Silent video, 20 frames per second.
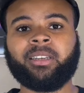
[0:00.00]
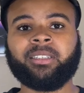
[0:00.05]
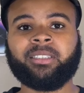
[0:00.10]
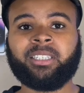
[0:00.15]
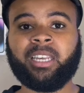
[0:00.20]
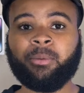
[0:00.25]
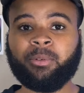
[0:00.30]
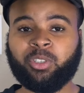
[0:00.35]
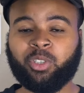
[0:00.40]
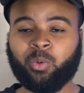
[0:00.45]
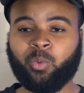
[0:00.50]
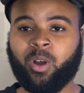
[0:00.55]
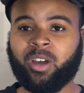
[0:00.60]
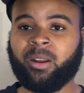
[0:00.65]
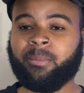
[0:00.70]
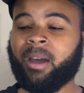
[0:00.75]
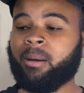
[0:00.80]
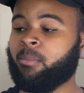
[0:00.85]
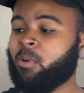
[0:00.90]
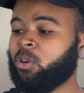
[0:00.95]
Say what you want
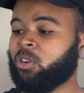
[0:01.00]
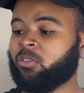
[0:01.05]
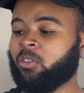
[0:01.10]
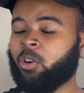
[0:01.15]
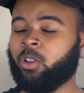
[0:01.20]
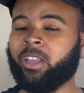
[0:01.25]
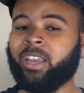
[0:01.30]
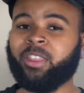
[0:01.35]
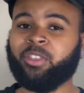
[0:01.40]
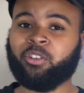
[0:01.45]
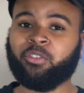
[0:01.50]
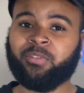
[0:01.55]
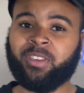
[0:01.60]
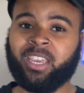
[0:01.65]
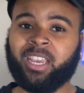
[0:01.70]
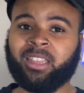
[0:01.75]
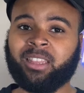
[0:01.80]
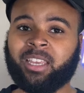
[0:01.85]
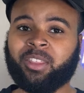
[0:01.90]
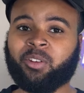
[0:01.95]
about Motorola and their
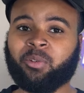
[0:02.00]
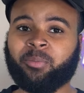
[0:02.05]
vegan leather